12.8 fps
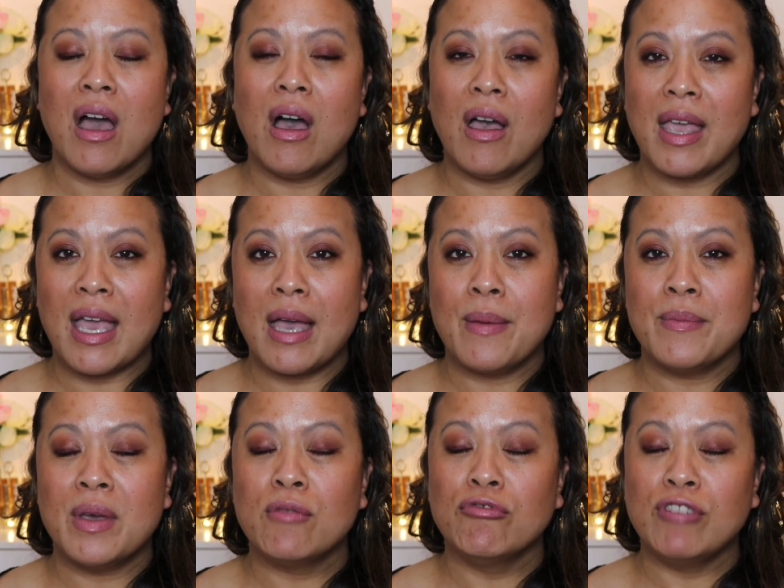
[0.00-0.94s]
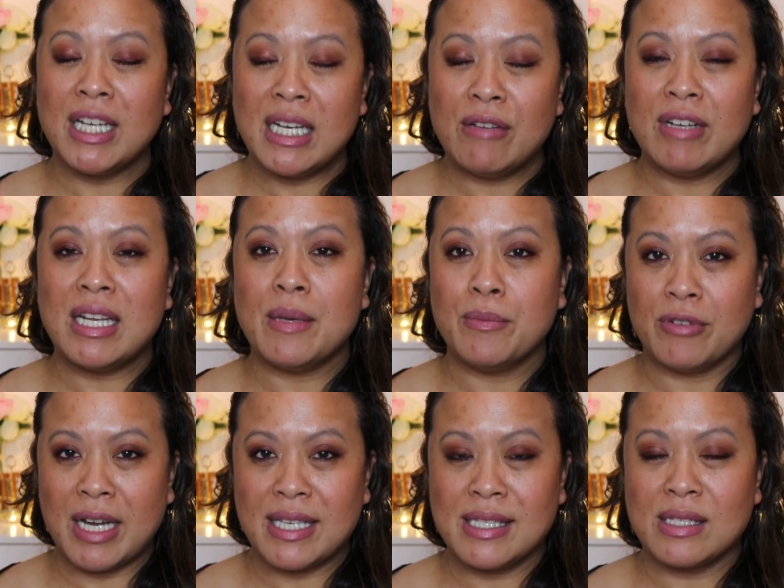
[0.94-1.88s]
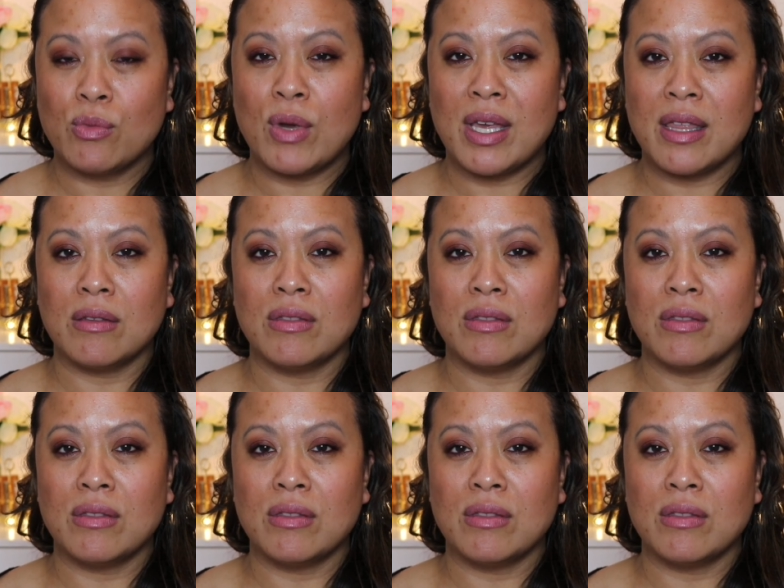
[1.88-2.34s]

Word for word: I am really really impressed with